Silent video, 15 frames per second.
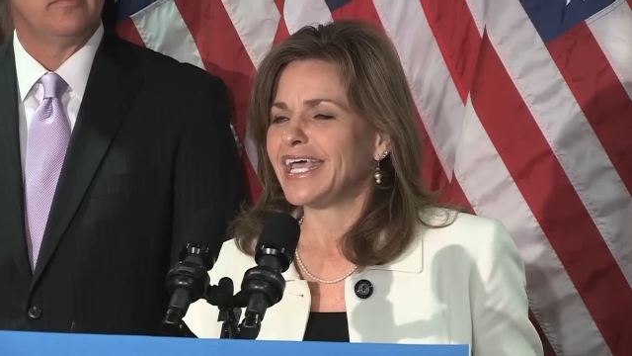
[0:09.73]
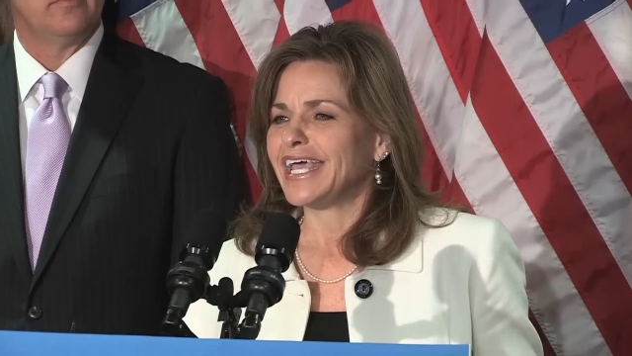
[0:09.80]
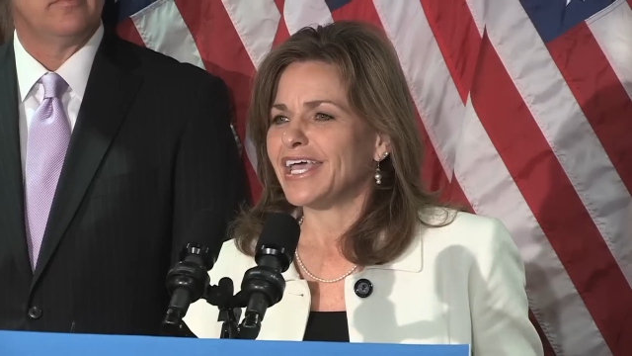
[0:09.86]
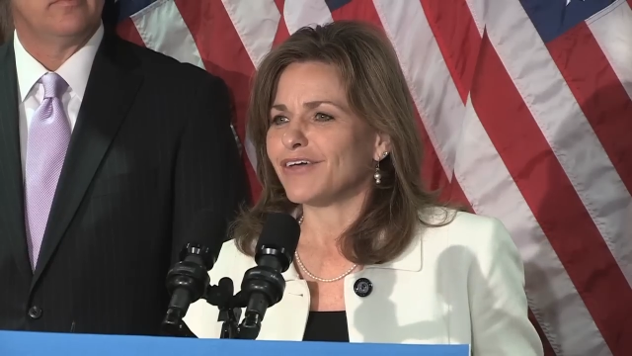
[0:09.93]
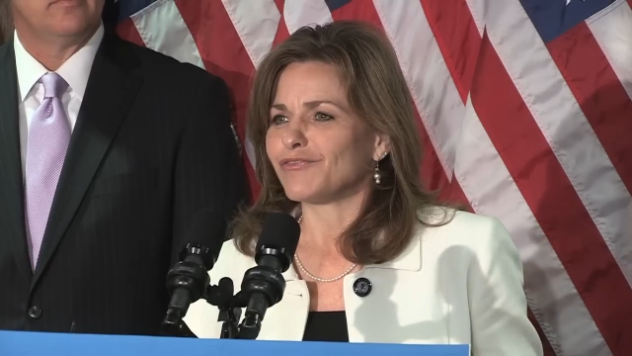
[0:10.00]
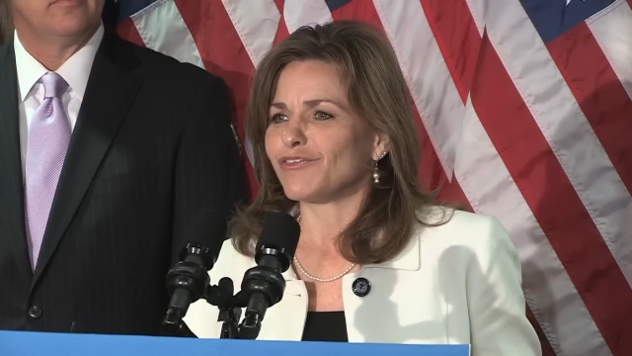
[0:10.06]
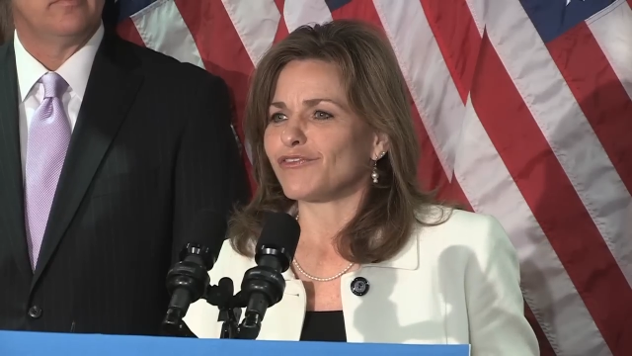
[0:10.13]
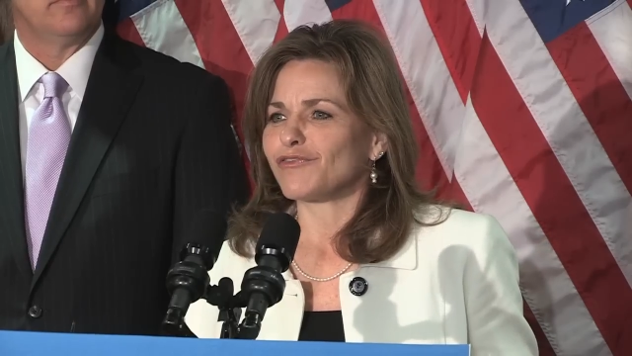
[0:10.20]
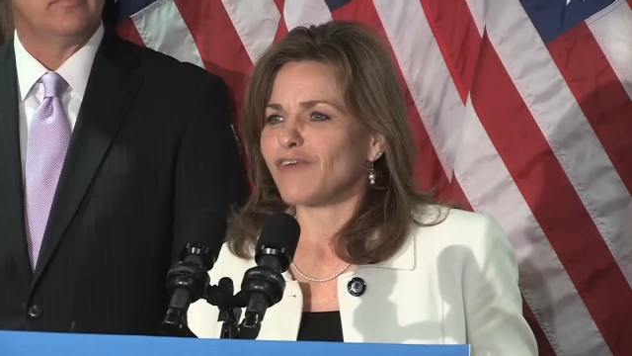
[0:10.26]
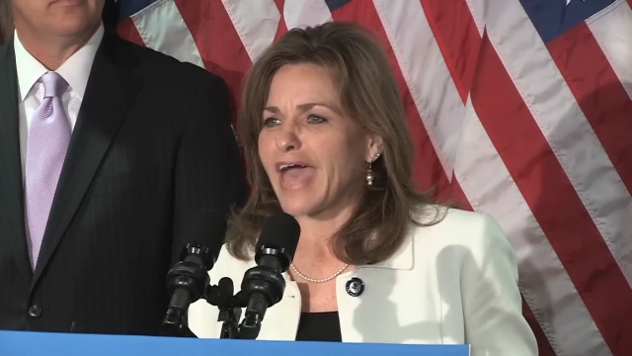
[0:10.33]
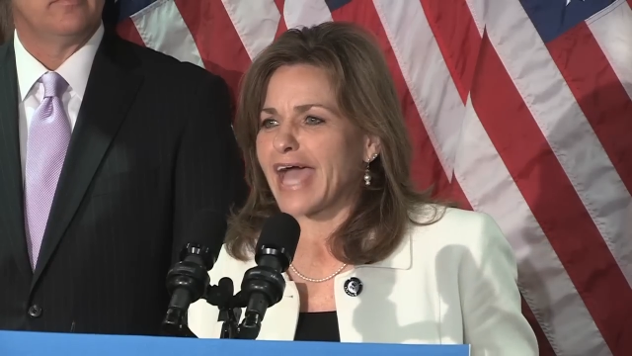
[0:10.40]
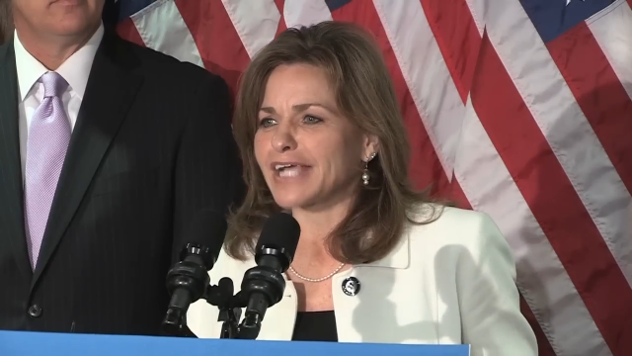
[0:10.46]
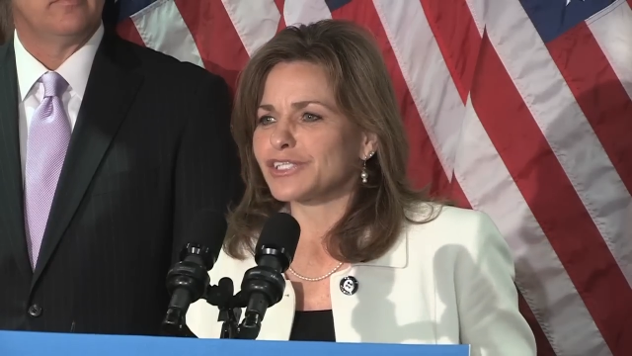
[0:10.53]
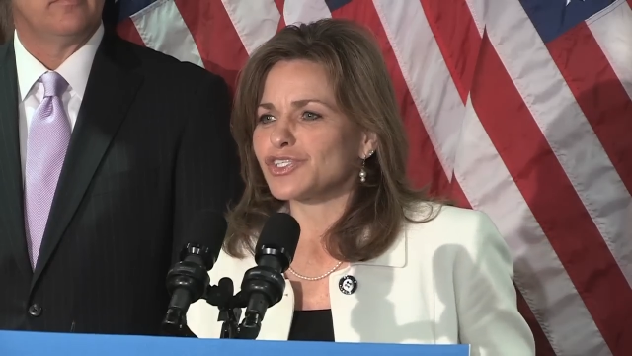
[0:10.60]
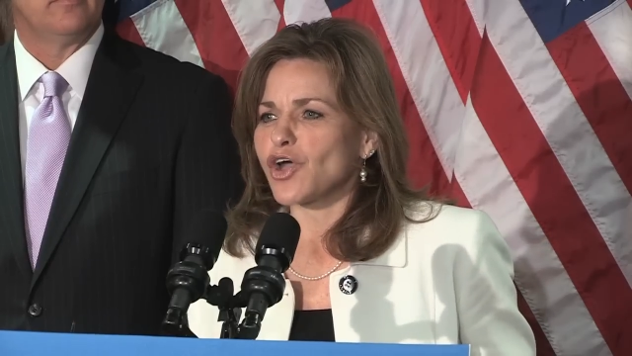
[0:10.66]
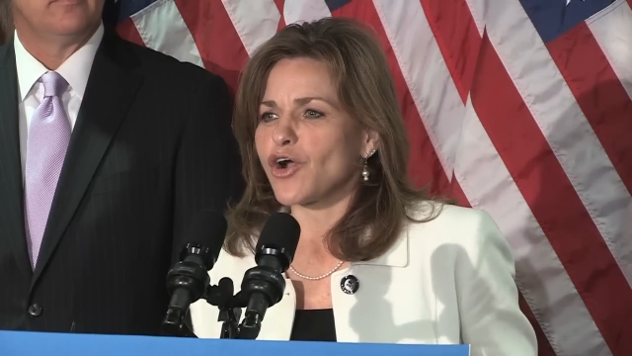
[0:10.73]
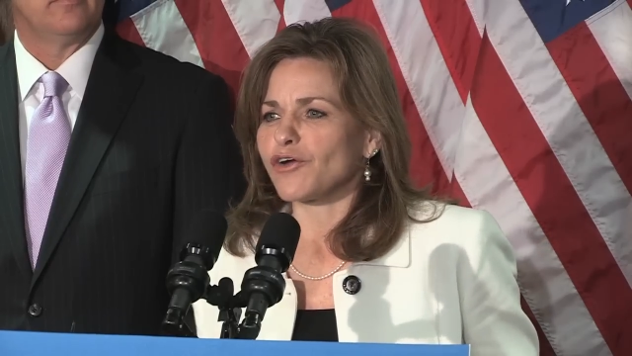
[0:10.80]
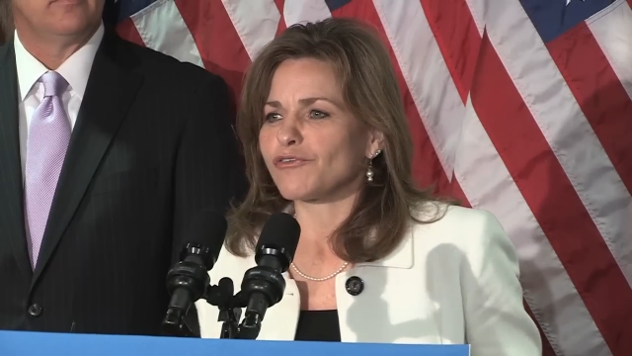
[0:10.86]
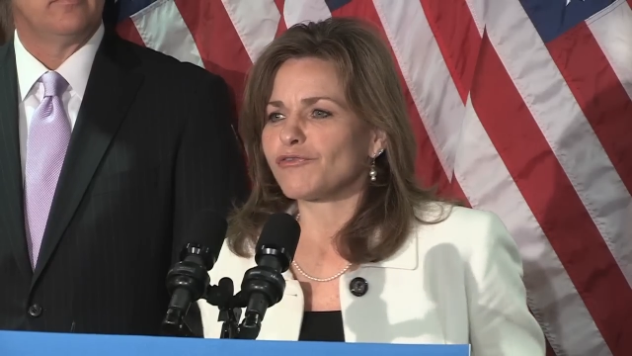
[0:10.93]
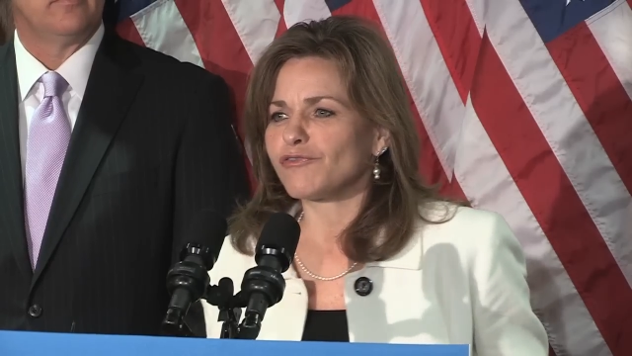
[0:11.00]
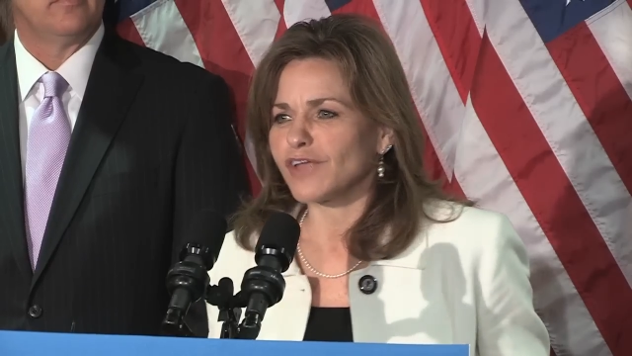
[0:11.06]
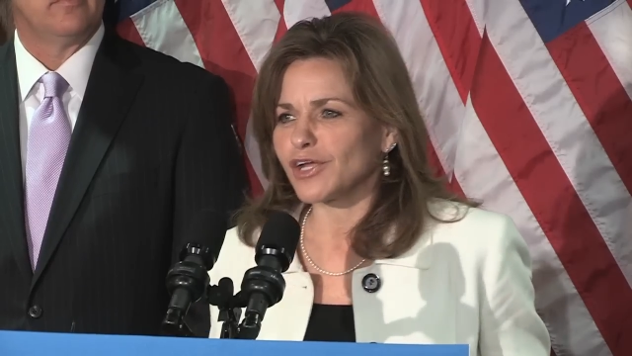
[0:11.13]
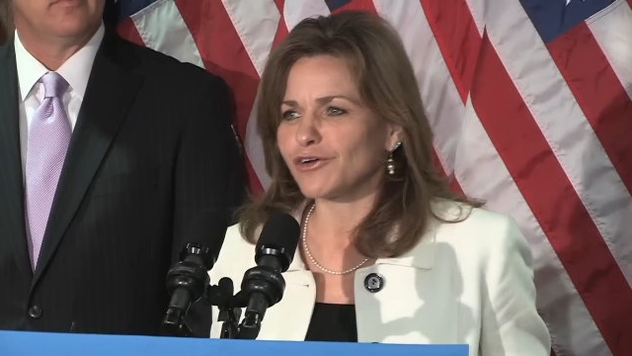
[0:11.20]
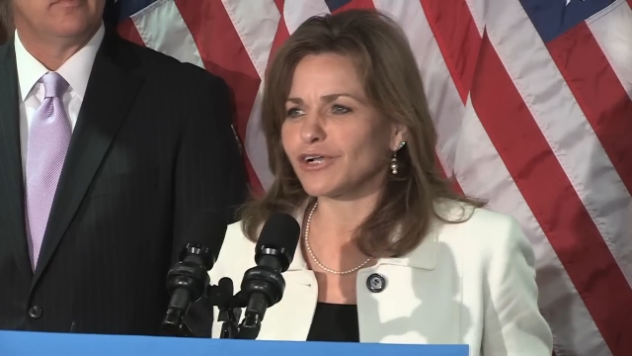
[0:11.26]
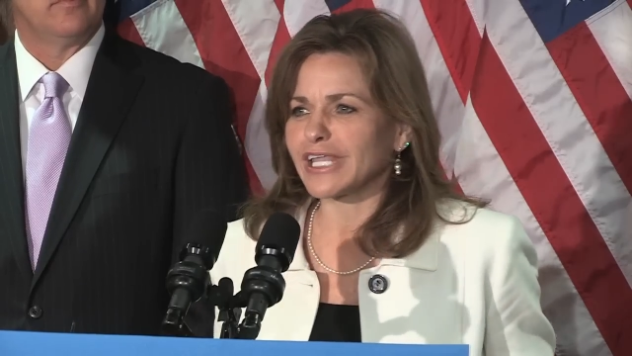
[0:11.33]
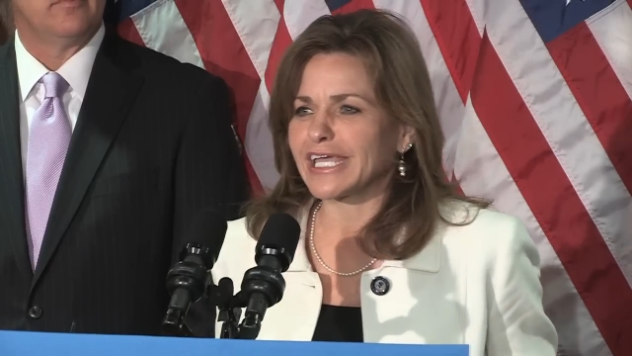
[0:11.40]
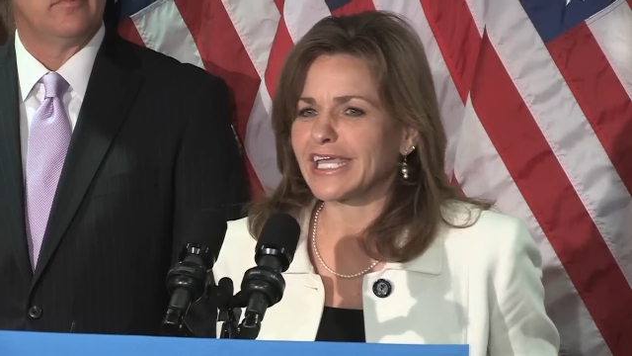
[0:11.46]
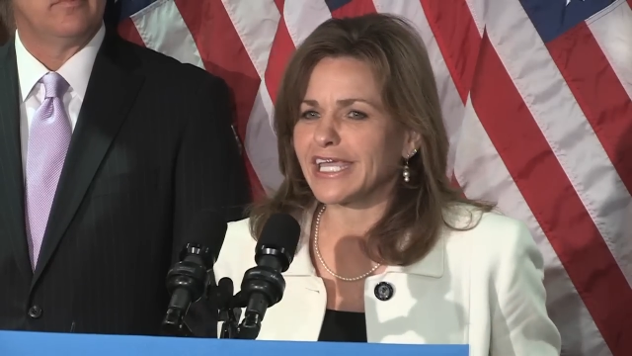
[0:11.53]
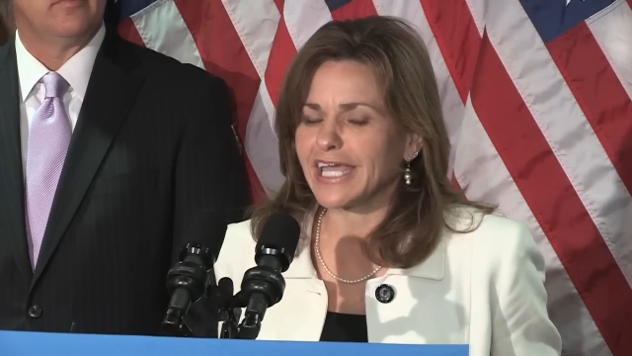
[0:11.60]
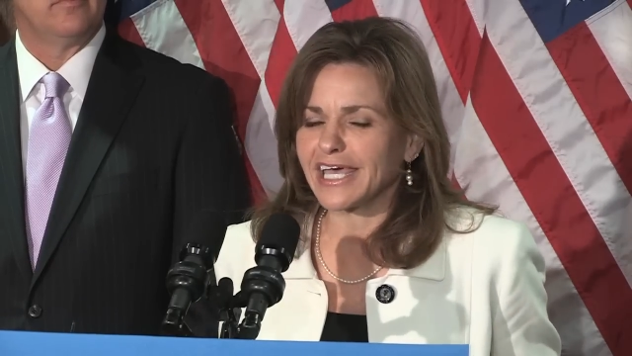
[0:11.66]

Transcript: if the facts are fairly